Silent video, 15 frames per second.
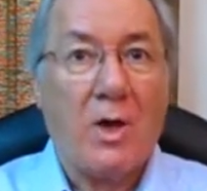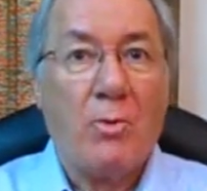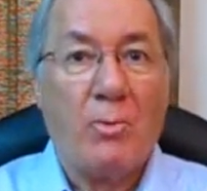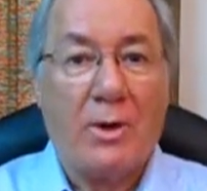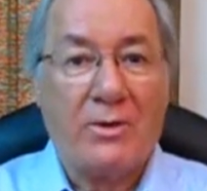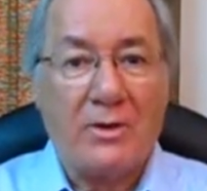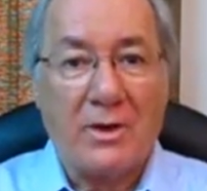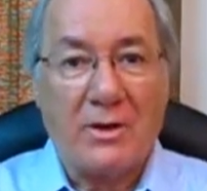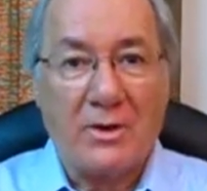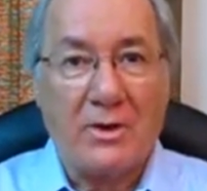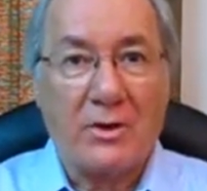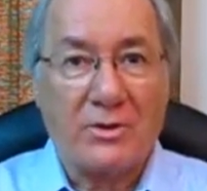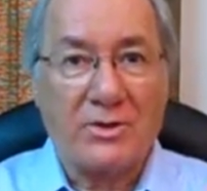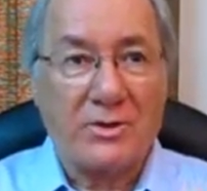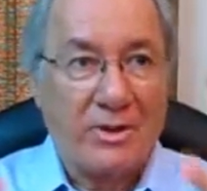But
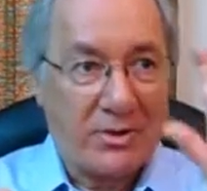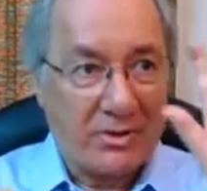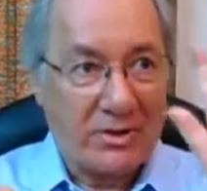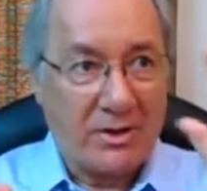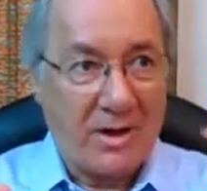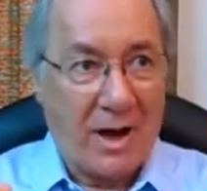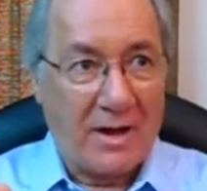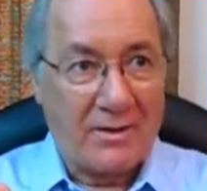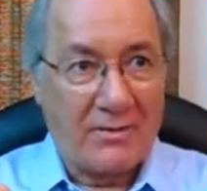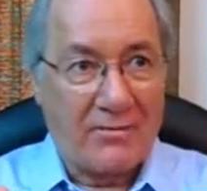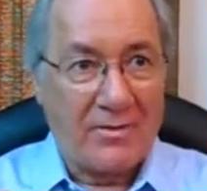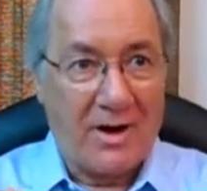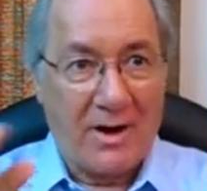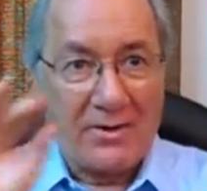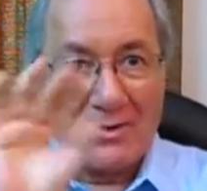there's there's God the
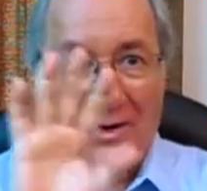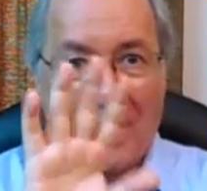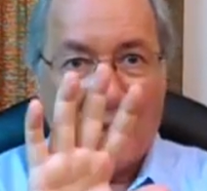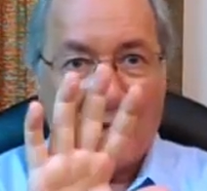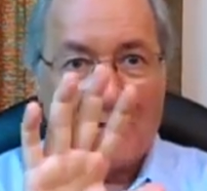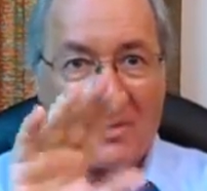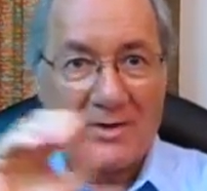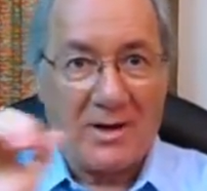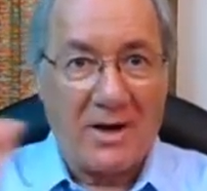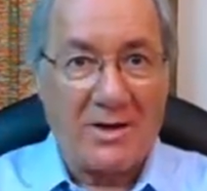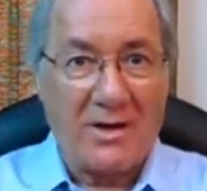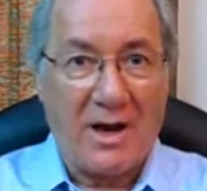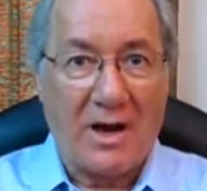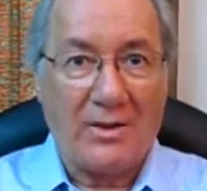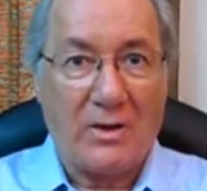Father, God the Son,
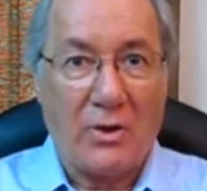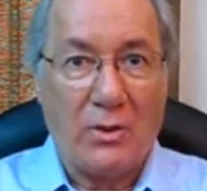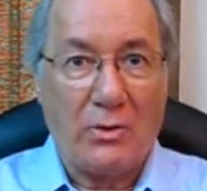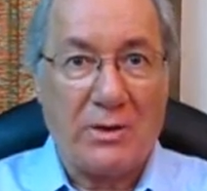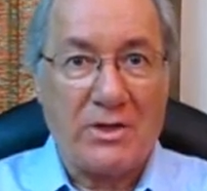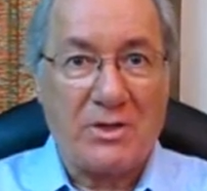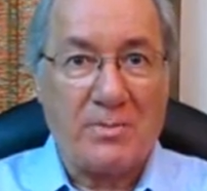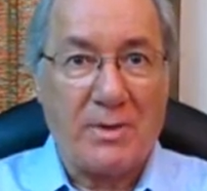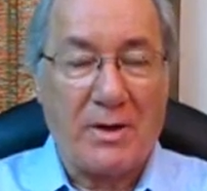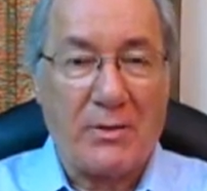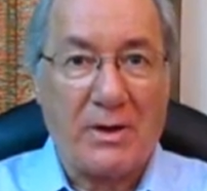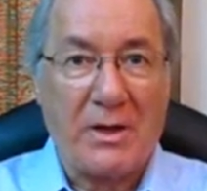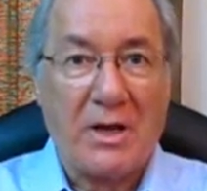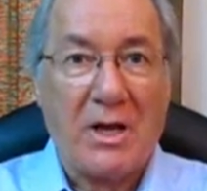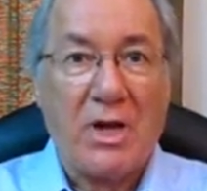God the Holy
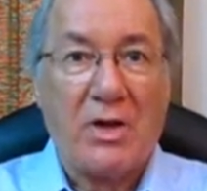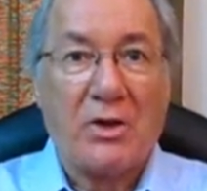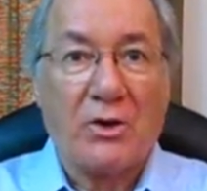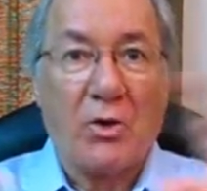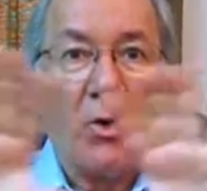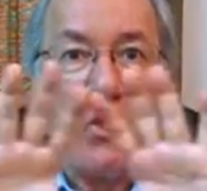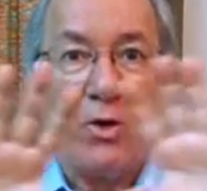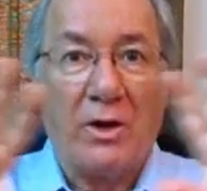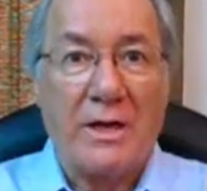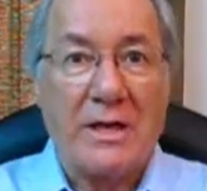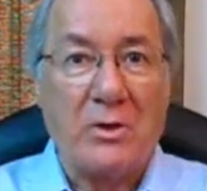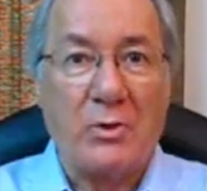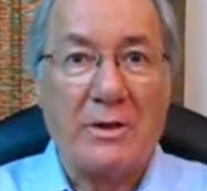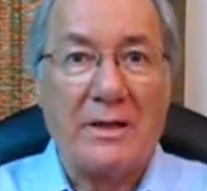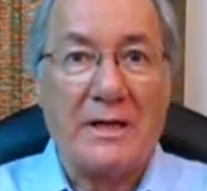Spirit. They're all
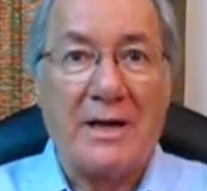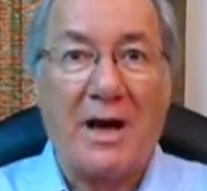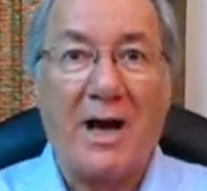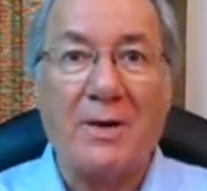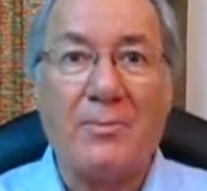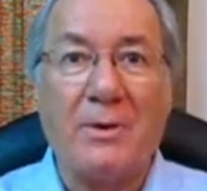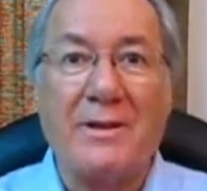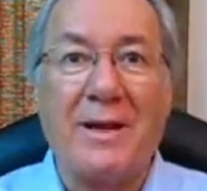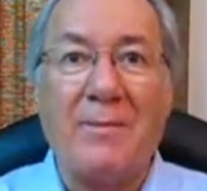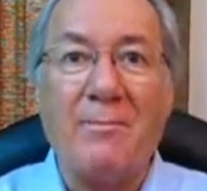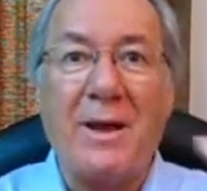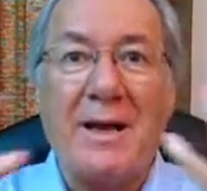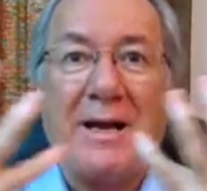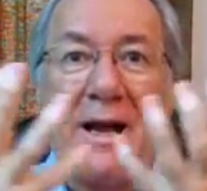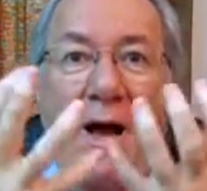equally God, but they
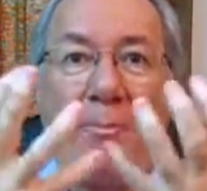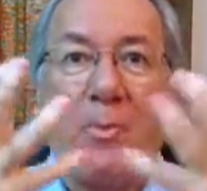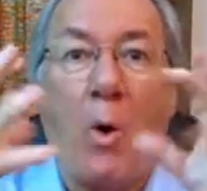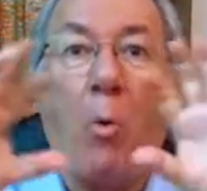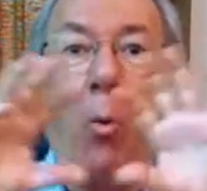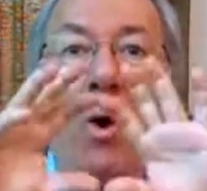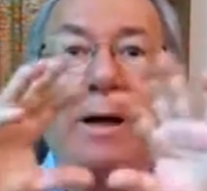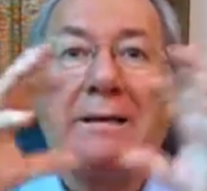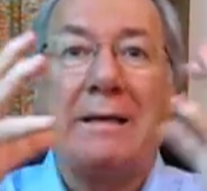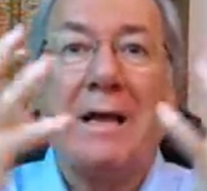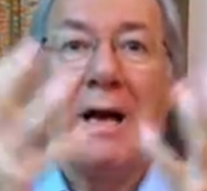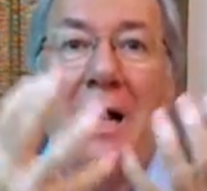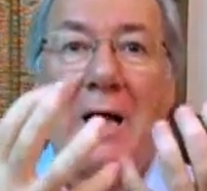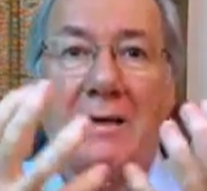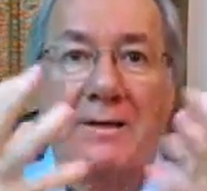make up one
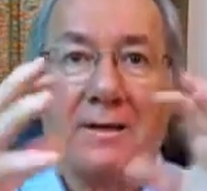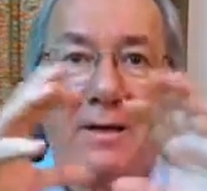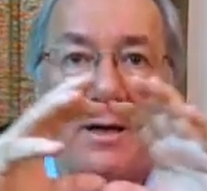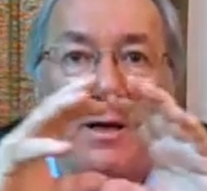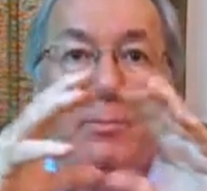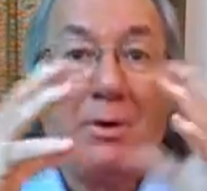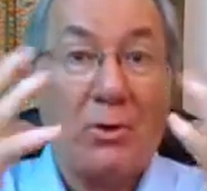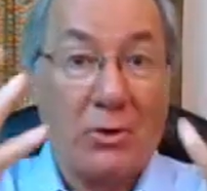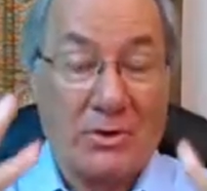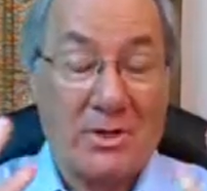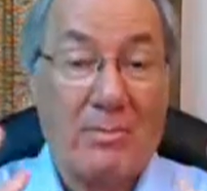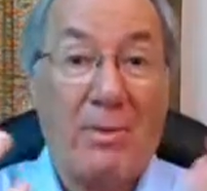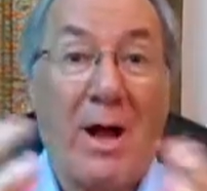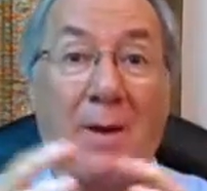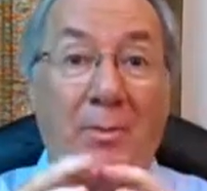God because the
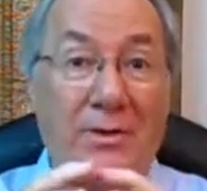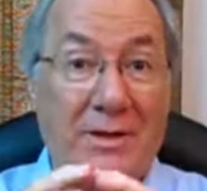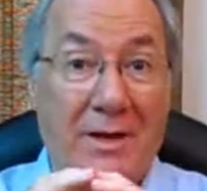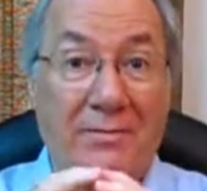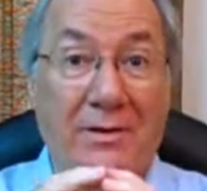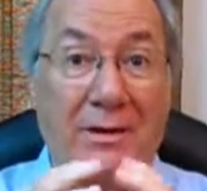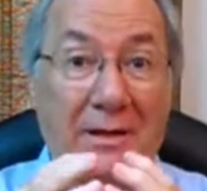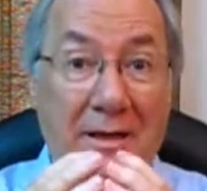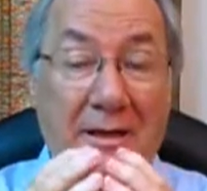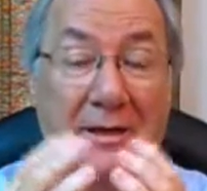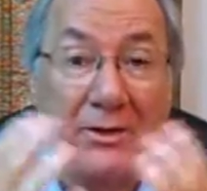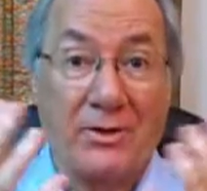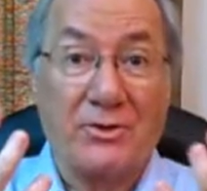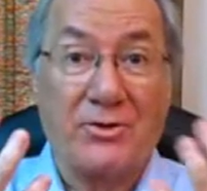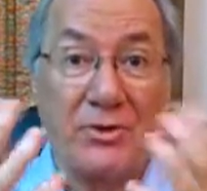Bible definitely
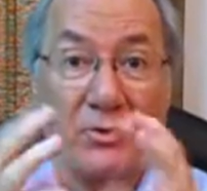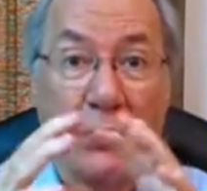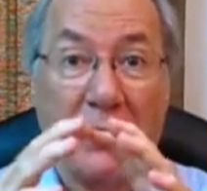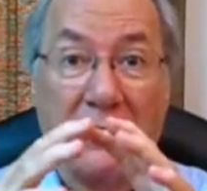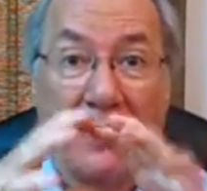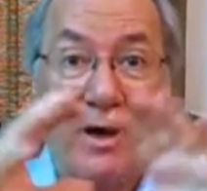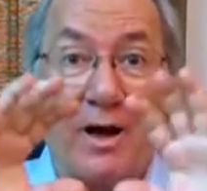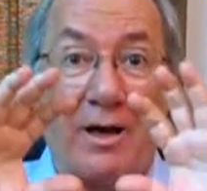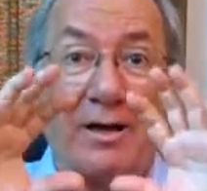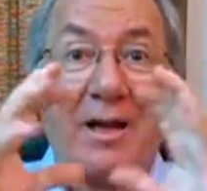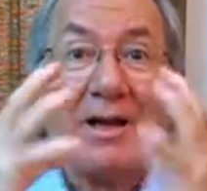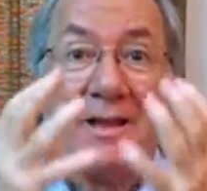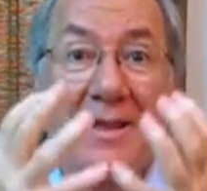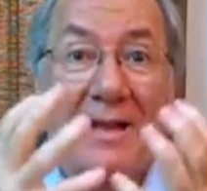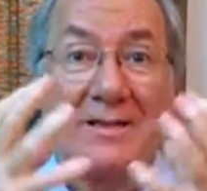clears there's one God.
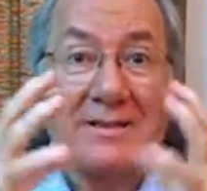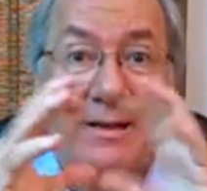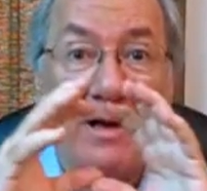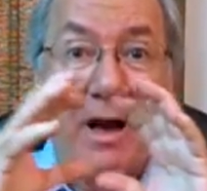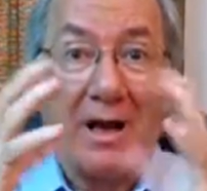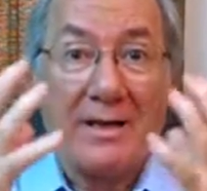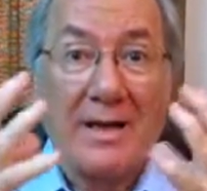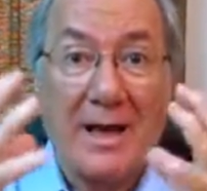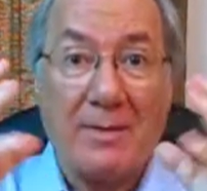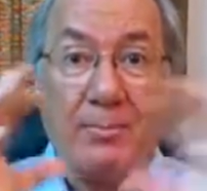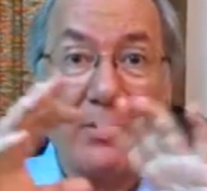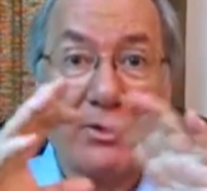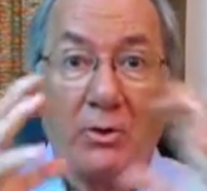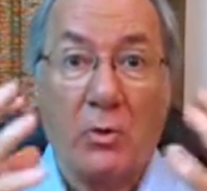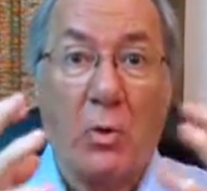That's the Godhead,
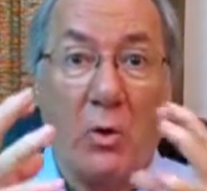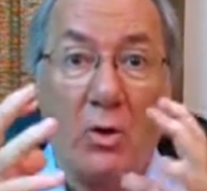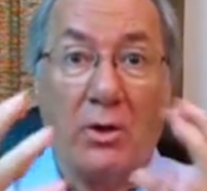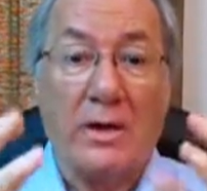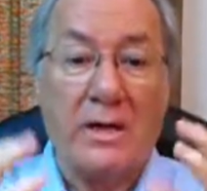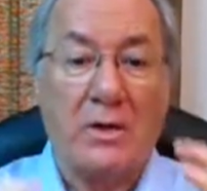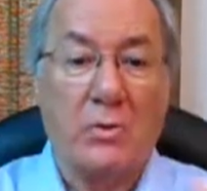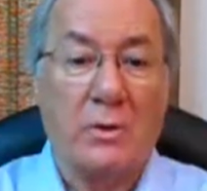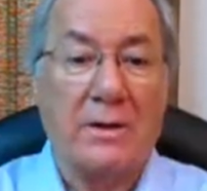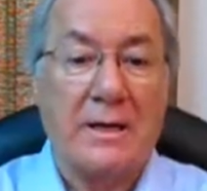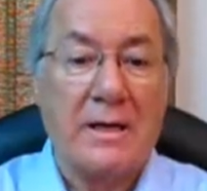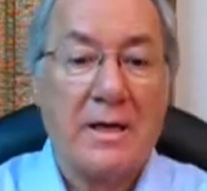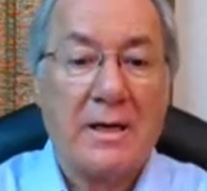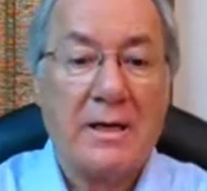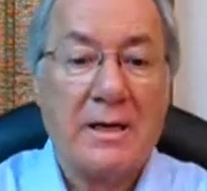but they're all equally
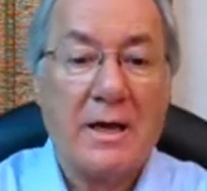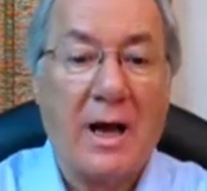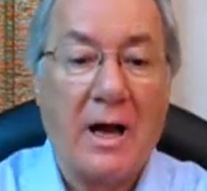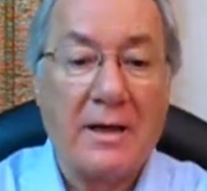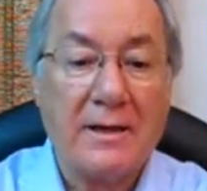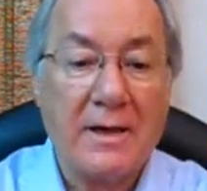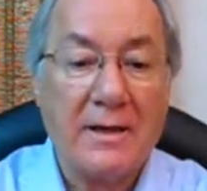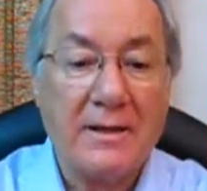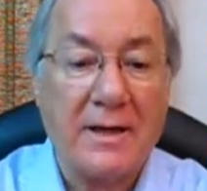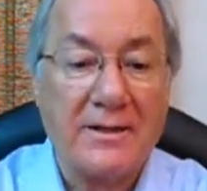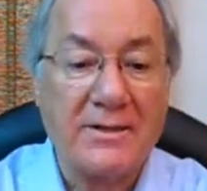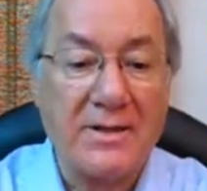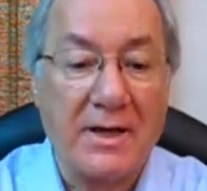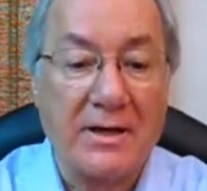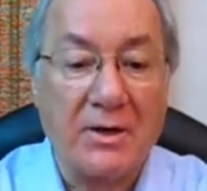God. That's
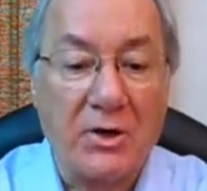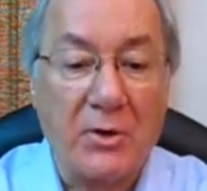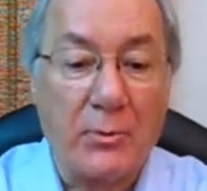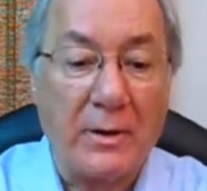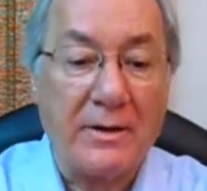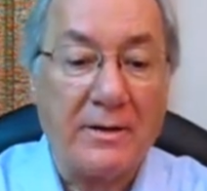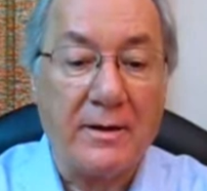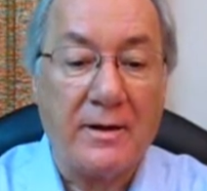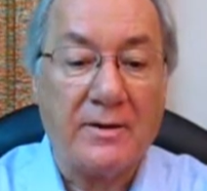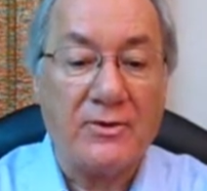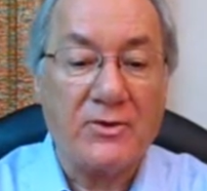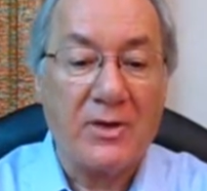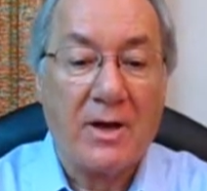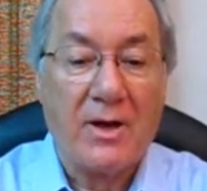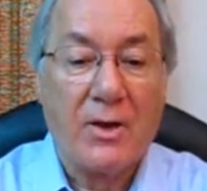Second
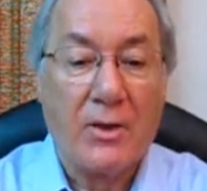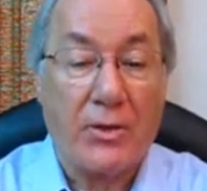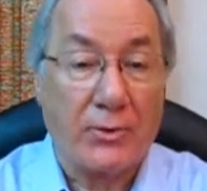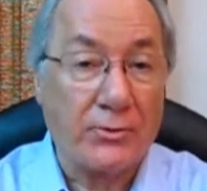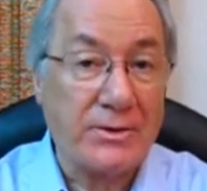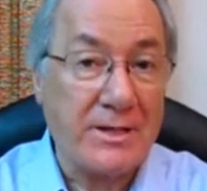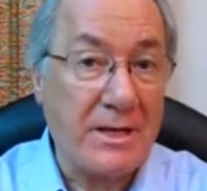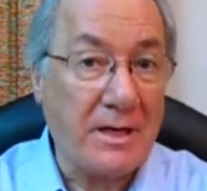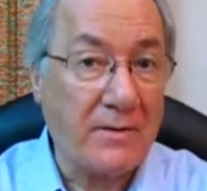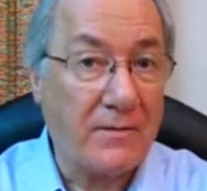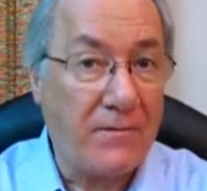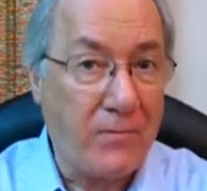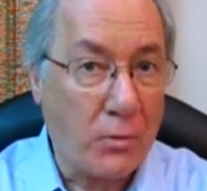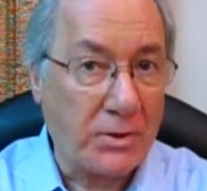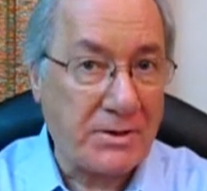Corinthians 13,
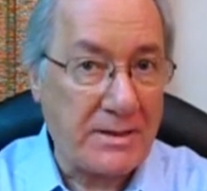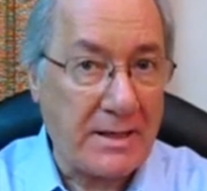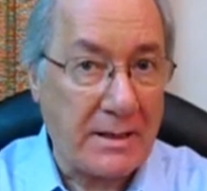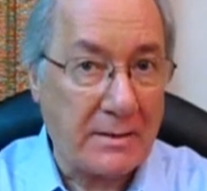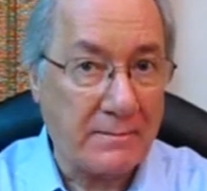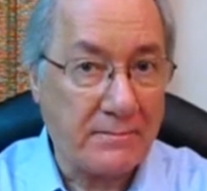14.